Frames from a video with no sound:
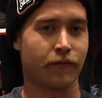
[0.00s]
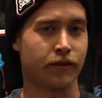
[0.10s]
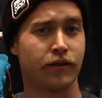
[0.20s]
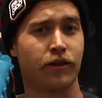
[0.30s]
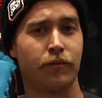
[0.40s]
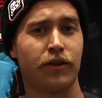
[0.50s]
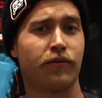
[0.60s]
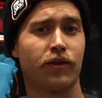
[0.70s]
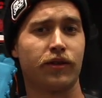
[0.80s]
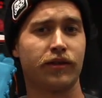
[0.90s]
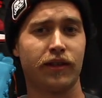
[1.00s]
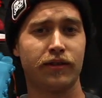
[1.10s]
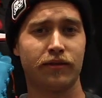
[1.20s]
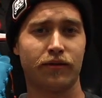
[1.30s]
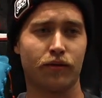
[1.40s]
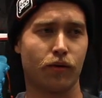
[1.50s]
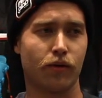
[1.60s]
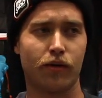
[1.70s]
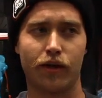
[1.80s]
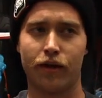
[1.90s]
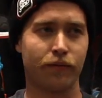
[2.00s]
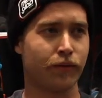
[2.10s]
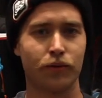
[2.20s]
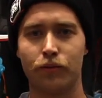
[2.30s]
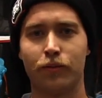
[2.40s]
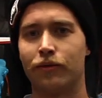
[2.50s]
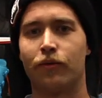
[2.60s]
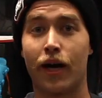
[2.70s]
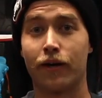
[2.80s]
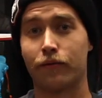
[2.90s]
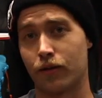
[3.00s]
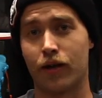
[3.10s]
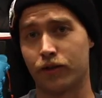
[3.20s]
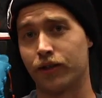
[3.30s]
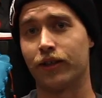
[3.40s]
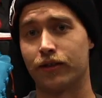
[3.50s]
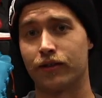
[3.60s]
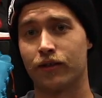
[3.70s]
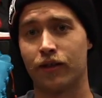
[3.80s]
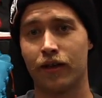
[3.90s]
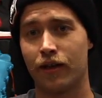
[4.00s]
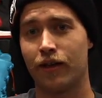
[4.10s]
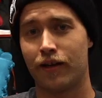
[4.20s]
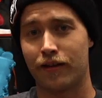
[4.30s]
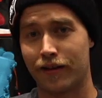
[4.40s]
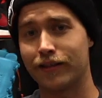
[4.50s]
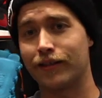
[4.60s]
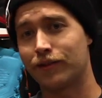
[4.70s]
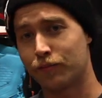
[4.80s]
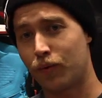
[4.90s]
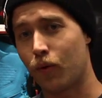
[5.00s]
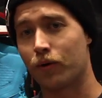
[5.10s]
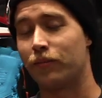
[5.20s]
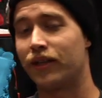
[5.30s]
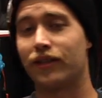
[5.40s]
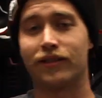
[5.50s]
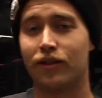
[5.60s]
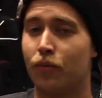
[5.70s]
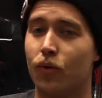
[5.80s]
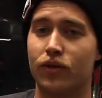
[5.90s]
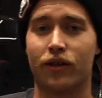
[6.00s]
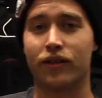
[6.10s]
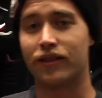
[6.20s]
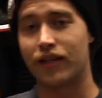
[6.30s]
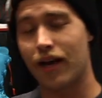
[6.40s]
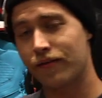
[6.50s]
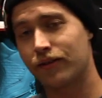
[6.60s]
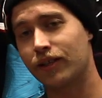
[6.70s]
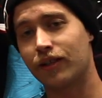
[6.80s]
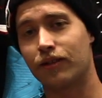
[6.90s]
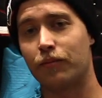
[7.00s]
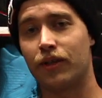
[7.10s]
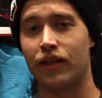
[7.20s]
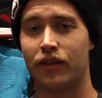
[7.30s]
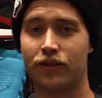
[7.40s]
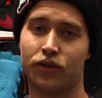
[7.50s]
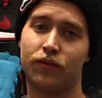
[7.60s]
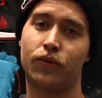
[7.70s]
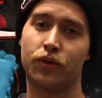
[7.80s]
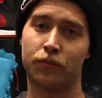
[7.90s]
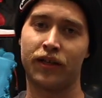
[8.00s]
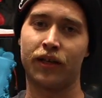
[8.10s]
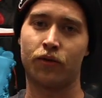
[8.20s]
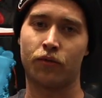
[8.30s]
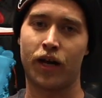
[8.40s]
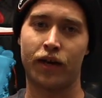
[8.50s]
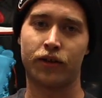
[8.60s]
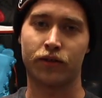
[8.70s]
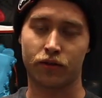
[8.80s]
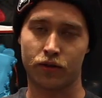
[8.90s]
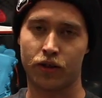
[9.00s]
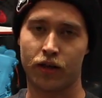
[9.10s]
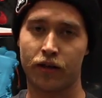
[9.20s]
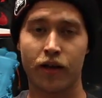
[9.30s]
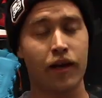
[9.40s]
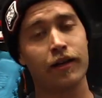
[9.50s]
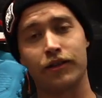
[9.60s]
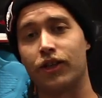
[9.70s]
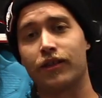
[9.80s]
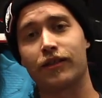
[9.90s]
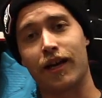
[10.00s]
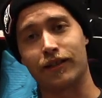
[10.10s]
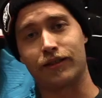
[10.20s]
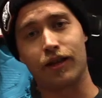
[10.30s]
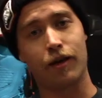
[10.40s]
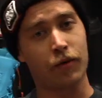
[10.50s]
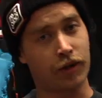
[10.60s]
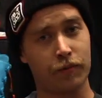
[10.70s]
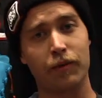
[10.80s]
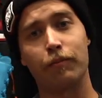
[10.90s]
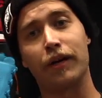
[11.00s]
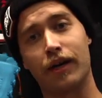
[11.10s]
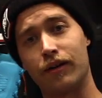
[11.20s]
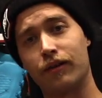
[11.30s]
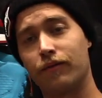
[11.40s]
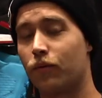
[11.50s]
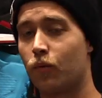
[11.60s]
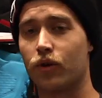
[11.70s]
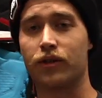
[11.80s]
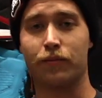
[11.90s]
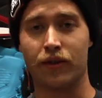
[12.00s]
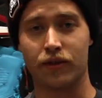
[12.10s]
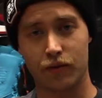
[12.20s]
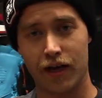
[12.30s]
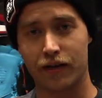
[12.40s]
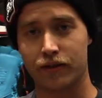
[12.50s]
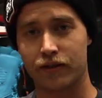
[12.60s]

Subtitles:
Is this going to be your first season, or have you been riding for 100 years? This is important because some boards are definitely going to be easier for the beginner rider to learn on, just as some are going to be better for more experienced riders.